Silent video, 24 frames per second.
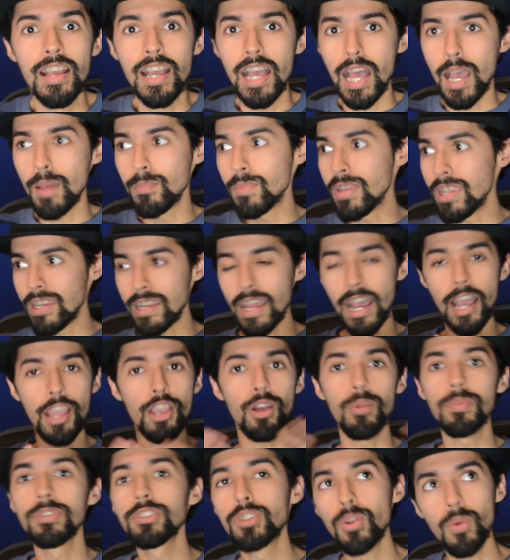I mean, I
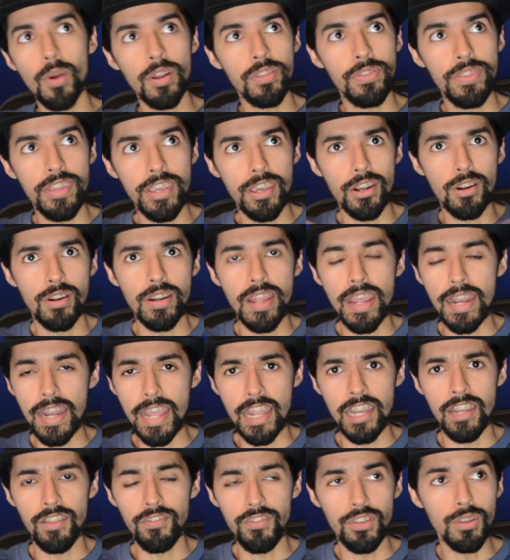always go on the internet,
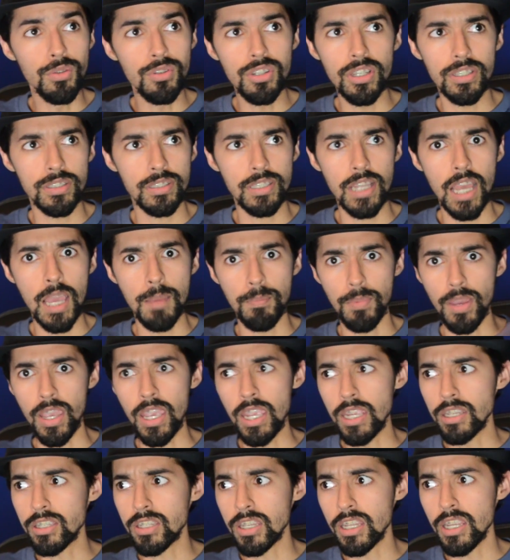and if you just type
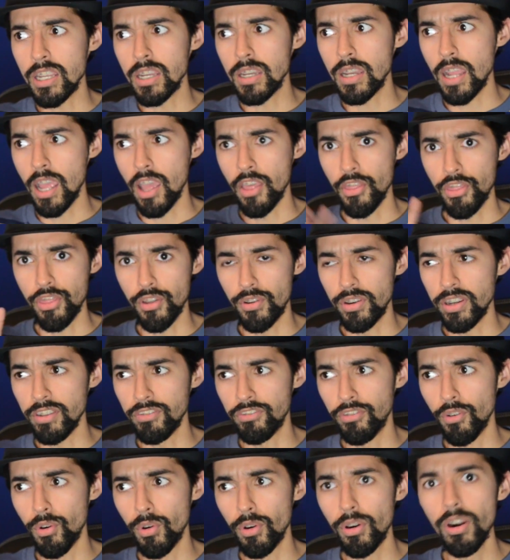18 and
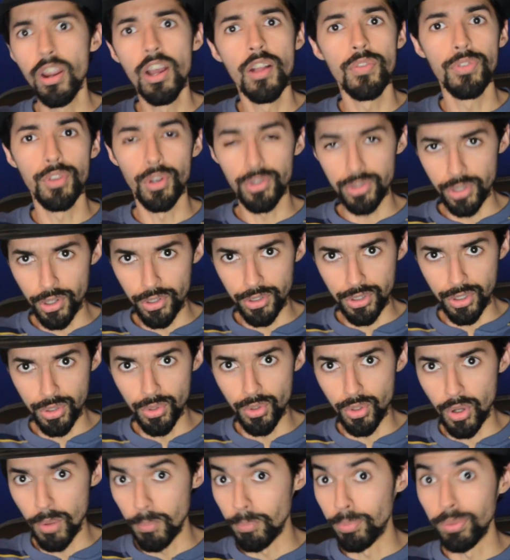34, those are two
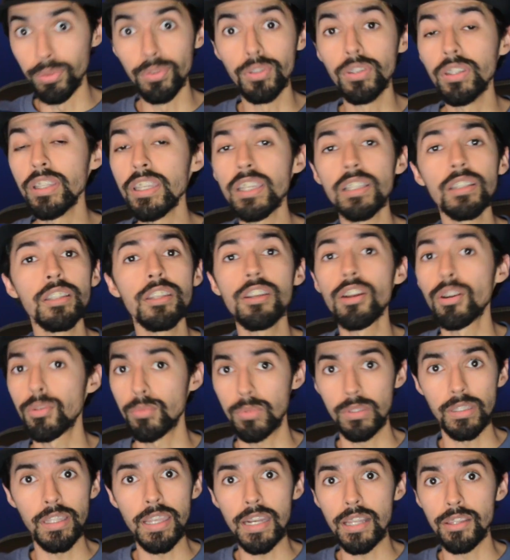completely
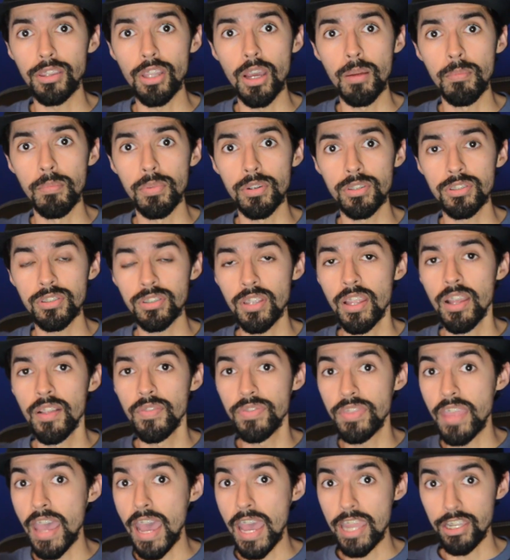unrelated numbers
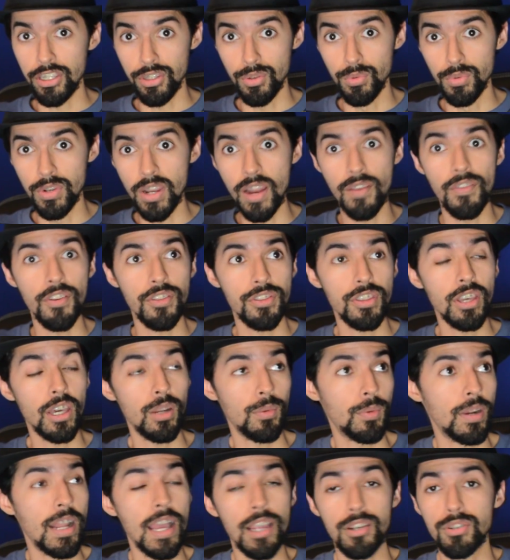that you never thought
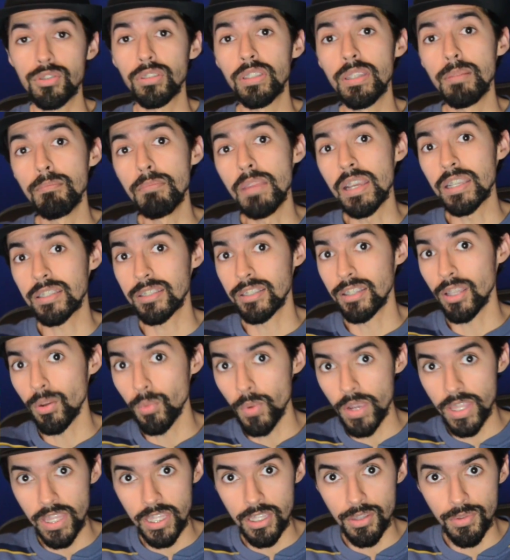would actually mix in the
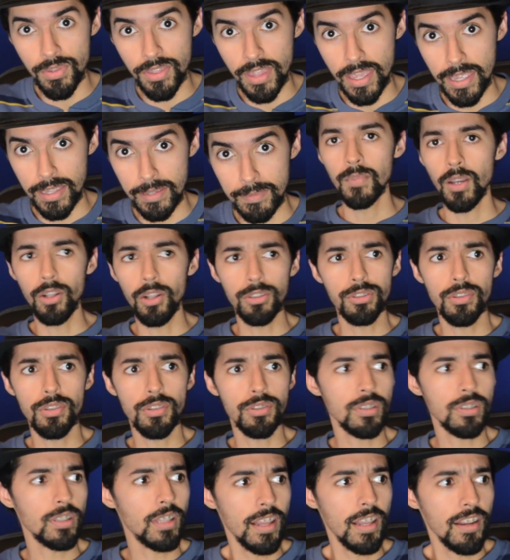way that you think. Also,
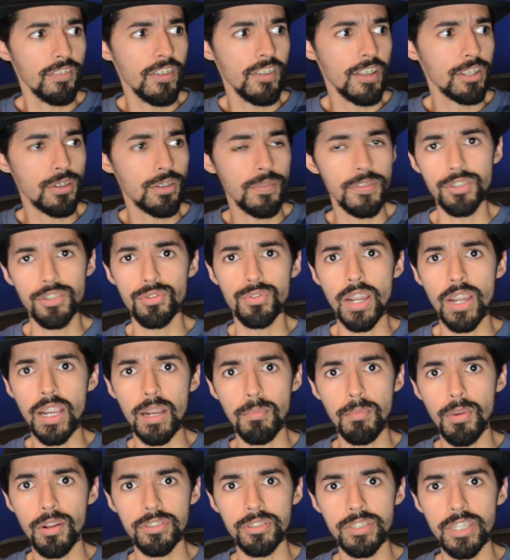there's a lot of fan service in
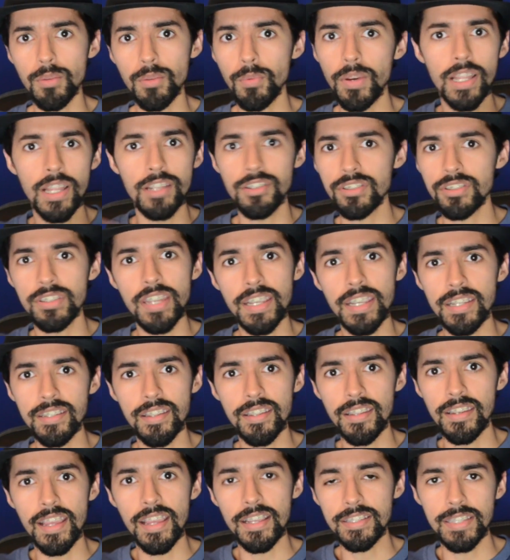Dragon Ball Z. Why not just take it to
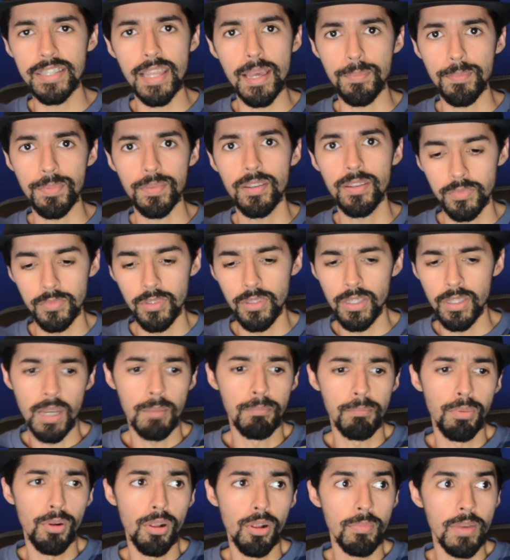the next step? You
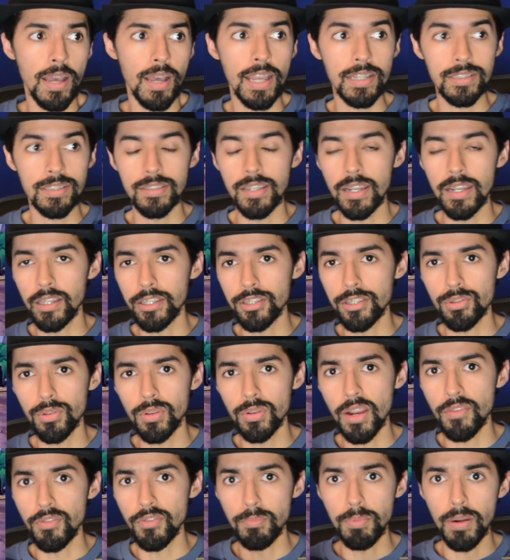got Bulma accidentally showing
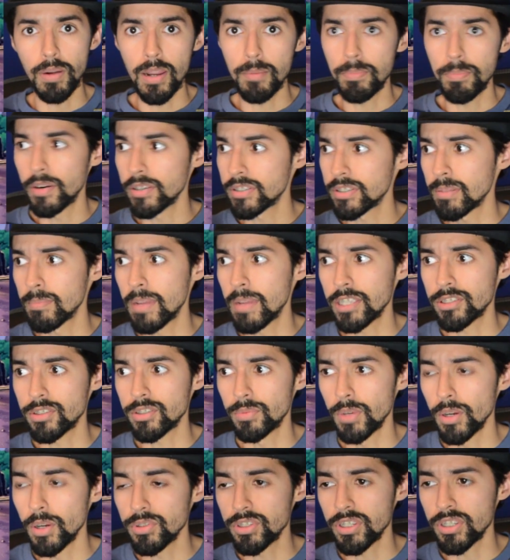off her private parts to Master
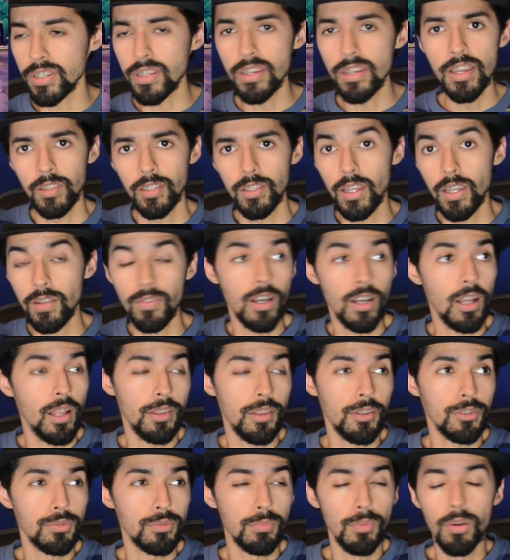Roshi. You have all
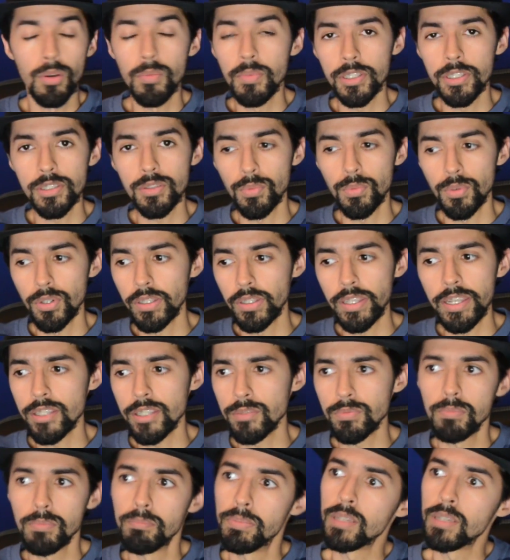those moments where ladies
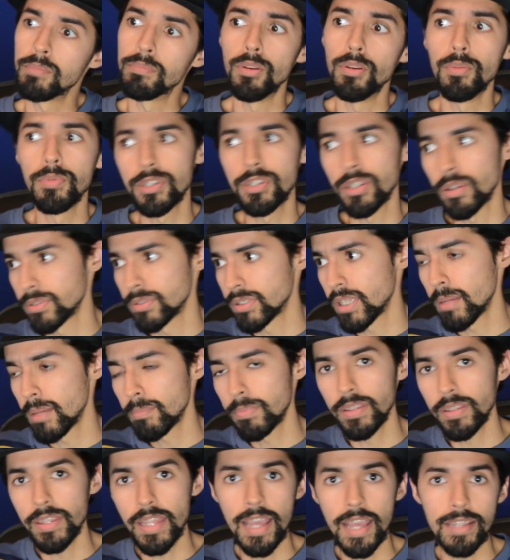with big boobs shows up,
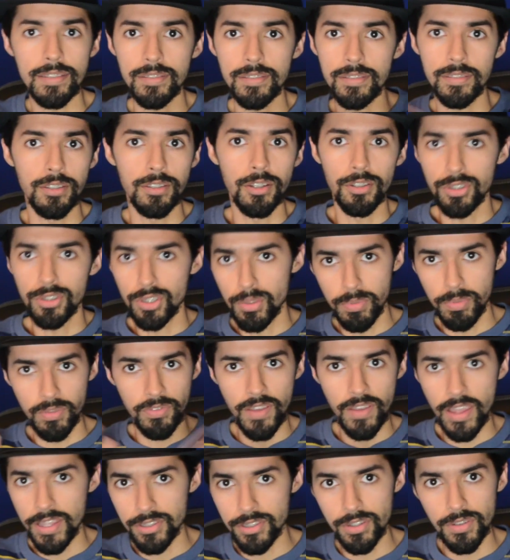and that's, you know, super
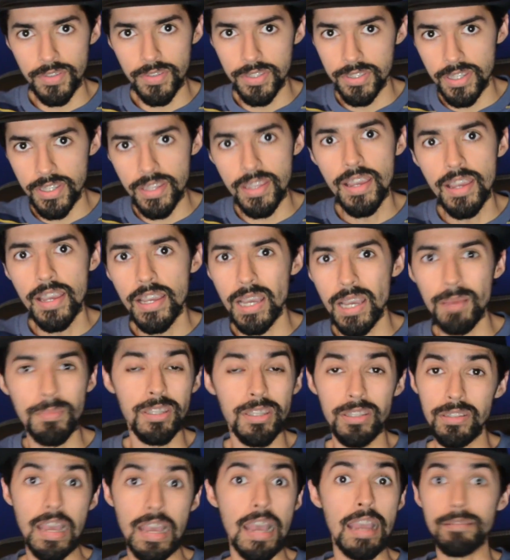fan servicey. I
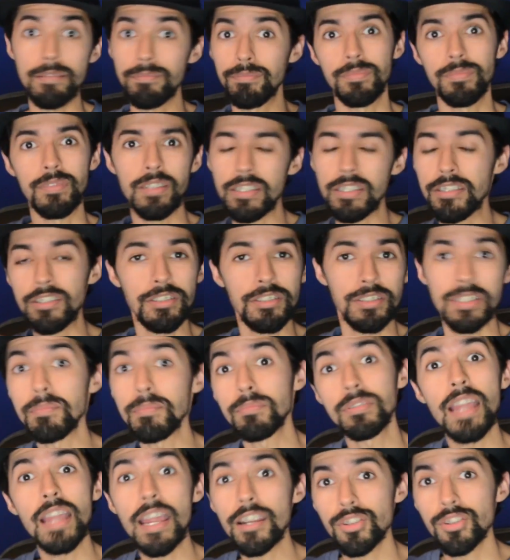mean, it just
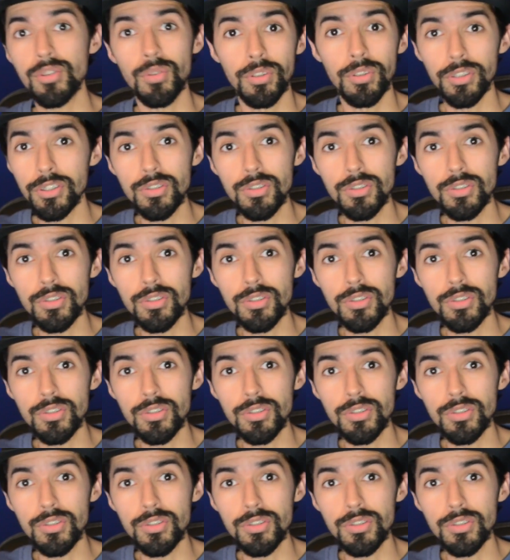seems natural.